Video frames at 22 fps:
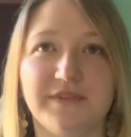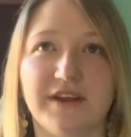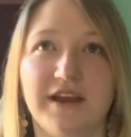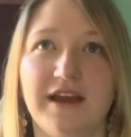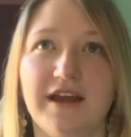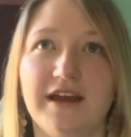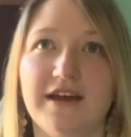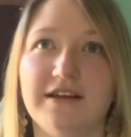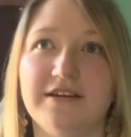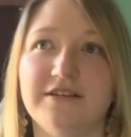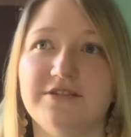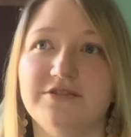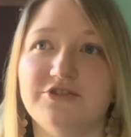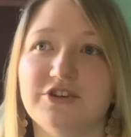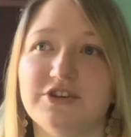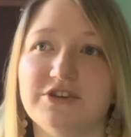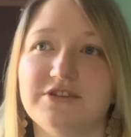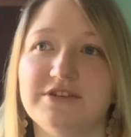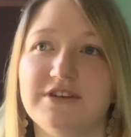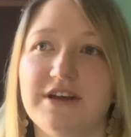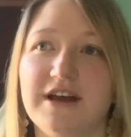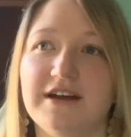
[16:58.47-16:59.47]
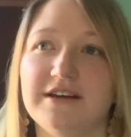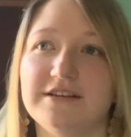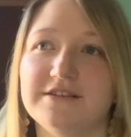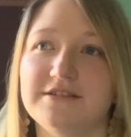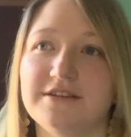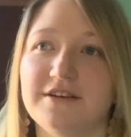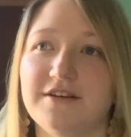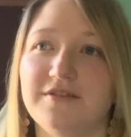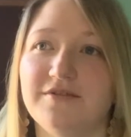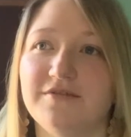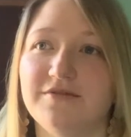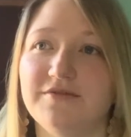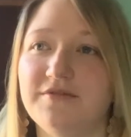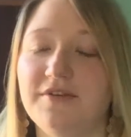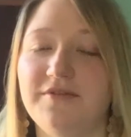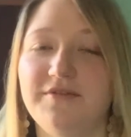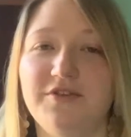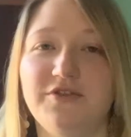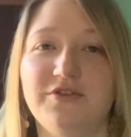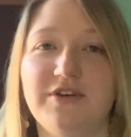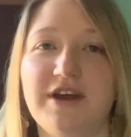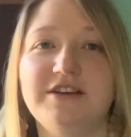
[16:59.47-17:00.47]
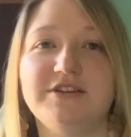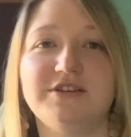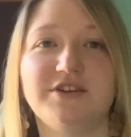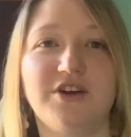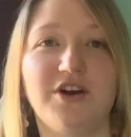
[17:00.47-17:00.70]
And just as of a few days